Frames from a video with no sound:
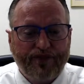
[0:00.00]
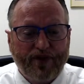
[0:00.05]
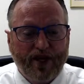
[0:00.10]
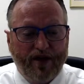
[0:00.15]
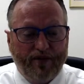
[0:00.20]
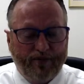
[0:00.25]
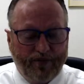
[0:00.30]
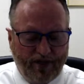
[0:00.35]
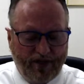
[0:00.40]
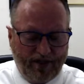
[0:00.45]

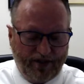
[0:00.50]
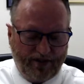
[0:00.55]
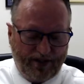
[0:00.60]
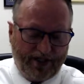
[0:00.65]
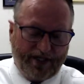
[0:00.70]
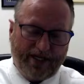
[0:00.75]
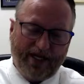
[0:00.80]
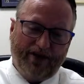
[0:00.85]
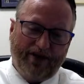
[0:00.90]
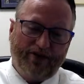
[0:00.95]
But it
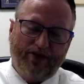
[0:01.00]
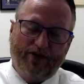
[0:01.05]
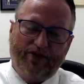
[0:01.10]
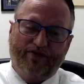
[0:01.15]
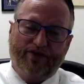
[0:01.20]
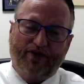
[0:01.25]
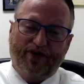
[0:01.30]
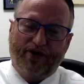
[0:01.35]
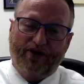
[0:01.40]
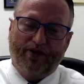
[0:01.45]
can't do it for
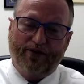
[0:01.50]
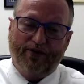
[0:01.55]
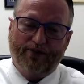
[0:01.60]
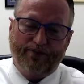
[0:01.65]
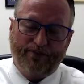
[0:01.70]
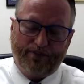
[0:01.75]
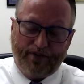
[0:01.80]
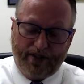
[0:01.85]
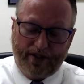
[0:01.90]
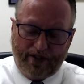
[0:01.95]
you.
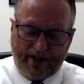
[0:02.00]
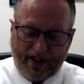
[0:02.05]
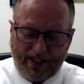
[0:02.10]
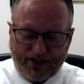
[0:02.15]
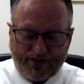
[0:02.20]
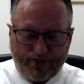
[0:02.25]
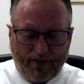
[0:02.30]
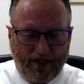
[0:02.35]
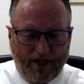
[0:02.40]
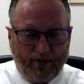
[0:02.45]
That's
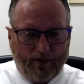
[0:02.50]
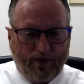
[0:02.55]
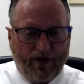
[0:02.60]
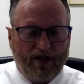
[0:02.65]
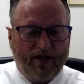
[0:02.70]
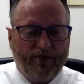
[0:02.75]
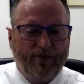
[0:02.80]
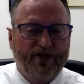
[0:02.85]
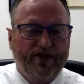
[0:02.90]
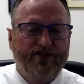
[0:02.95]
why we're all a
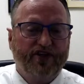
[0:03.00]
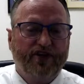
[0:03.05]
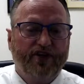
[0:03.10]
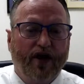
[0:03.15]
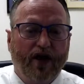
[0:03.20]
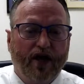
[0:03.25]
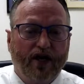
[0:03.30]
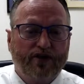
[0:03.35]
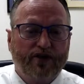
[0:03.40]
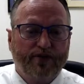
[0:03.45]
bunch of
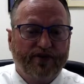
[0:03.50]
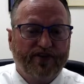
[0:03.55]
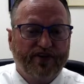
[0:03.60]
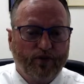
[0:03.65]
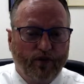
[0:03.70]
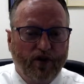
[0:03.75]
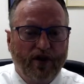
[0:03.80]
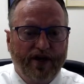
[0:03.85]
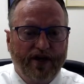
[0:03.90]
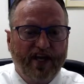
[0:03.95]
ducks with the
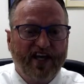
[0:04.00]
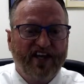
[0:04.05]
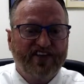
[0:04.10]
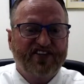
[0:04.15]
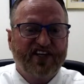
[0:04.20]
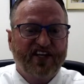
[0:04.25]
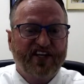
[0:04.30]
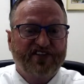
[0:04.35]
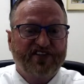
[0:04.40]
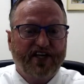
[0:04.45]
one
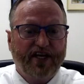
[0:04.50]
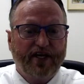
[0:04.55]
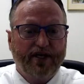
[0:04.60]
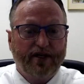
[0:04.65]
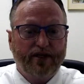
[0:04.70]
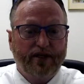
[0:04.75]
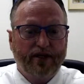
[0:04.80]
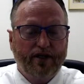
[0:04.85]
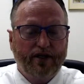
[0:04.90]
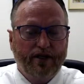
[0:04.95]
SSN.
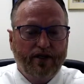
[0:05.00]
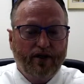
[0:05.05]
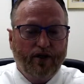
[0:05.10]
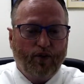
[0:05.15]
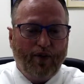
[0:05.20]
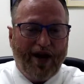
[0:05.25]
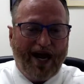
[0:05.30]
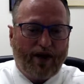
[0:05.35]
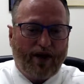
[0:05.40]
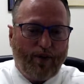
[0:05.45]

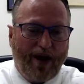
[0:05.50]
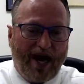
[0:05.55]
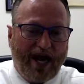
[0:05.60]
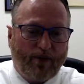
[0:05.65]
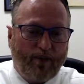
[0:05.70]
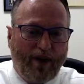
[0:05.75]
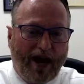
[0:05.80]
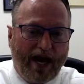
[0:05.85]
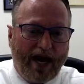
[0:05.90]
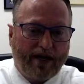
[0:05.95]
Whack, whack,
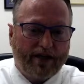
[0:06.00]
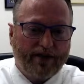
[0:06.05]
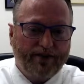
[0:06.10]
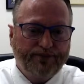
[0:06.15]
whack.